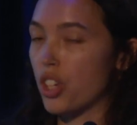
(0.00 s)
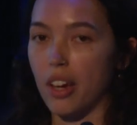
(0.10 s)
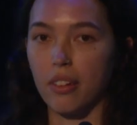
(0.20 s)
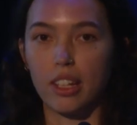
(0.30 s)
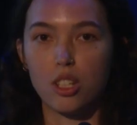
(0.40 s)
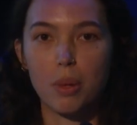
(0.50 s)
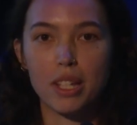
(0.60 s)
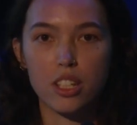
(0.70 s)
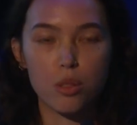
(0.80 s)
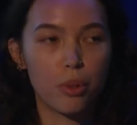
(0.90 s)
sharing
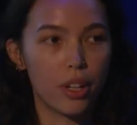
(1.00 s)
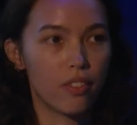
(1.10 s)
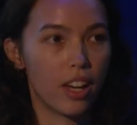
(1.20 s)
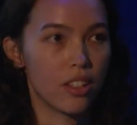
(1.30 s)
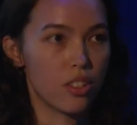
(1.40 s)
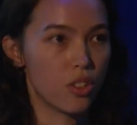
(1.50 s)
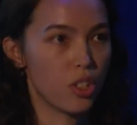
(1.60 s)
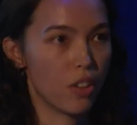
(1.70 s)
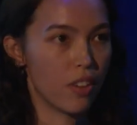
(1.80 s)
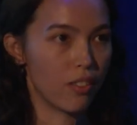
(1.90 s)
species profiles and
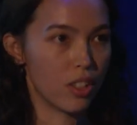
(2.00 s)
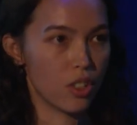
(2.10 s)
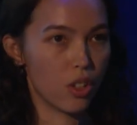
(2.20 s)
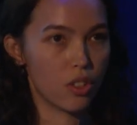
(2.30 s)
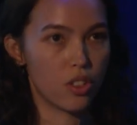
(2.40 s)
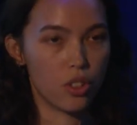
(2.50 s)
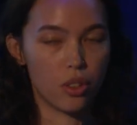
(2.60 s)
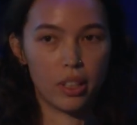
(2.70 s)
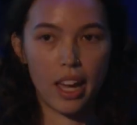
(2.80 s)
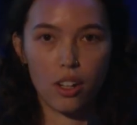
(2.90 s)
survey results
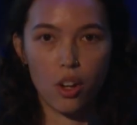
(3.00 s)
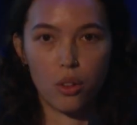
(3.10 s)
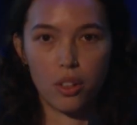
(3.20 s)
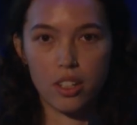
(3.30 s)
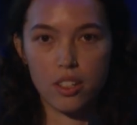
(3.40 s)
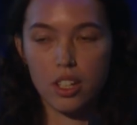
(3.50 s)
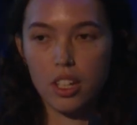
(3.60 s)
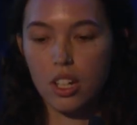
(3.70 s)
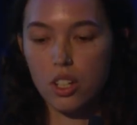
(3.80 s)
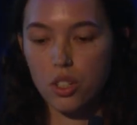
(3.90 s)
to landholders
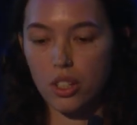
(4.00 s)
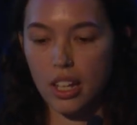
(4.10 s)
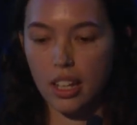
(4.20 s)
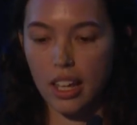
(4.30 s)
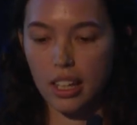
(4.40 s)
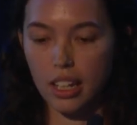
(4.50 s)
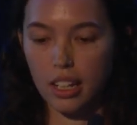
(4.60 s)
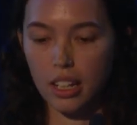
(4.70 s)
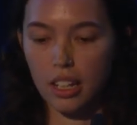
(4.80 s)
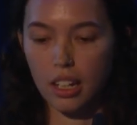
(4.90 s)
so that they
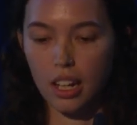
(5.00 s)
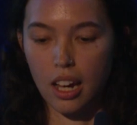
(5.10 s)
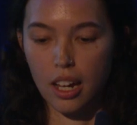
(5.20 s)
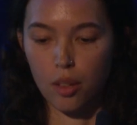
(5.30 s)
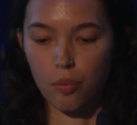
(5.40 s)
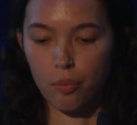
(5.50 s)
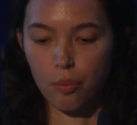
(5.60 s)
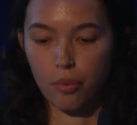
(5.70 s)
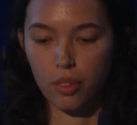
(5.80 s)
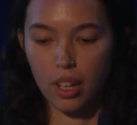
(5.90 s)
can
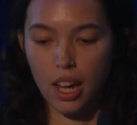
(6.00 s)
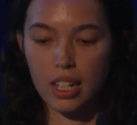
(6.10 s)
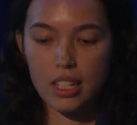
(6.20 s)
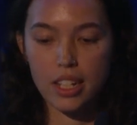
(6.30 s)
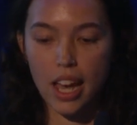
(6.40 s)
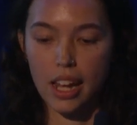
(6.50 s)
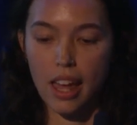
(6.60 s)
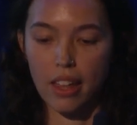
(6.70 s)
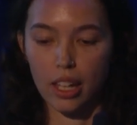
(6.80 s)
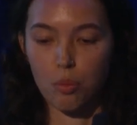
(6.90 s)
understand
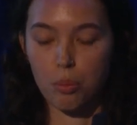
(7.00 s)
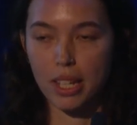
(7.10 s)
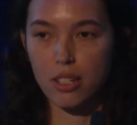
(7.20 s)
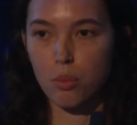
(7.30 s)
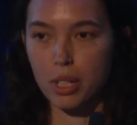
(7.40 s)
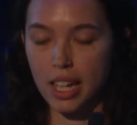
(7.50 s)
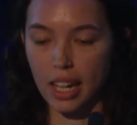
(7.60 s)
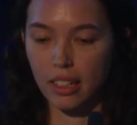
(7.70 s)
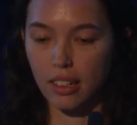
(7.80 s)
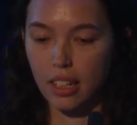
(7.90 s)
how they can best
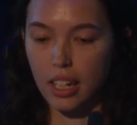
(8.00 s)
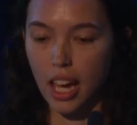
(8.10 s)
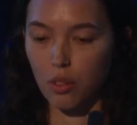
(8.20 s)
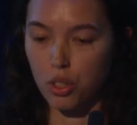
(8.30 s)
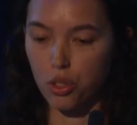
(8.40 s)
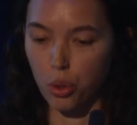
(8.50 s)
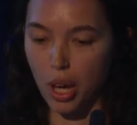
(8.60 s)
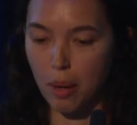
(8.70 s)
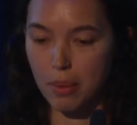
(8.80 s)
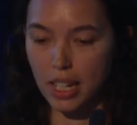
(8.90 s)
protect and restore
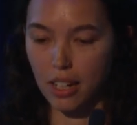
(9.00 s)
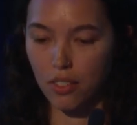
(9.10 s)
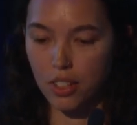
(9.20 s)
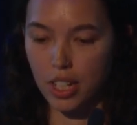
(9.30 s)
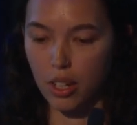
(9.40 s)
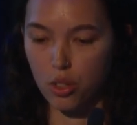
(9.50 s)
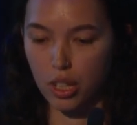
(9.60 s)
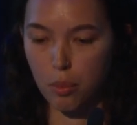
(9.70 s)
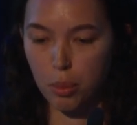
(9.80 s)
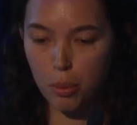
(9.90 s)
habitat for snails on
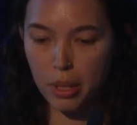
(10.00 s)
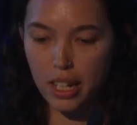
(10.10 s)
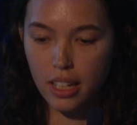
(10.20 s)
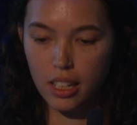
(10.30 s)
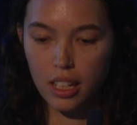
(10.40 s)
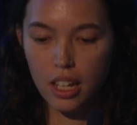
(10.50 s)
their property.